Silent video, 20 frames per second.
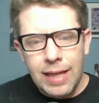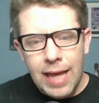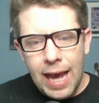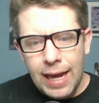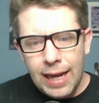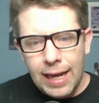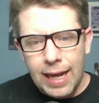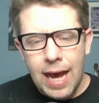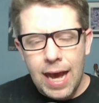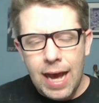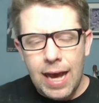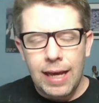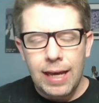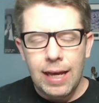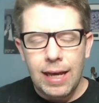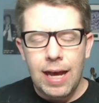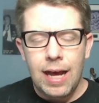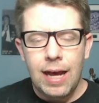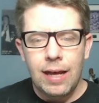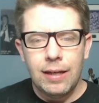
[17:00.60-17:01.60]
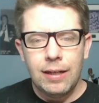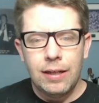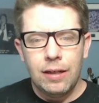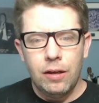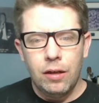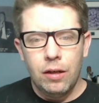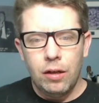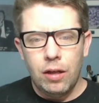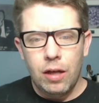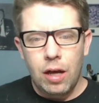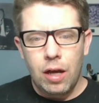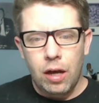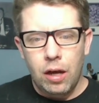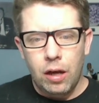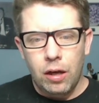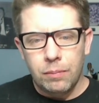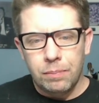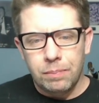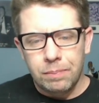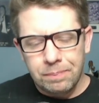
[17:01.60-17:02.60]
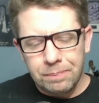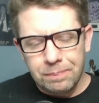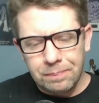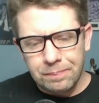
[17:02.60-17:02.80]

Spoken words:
that guy on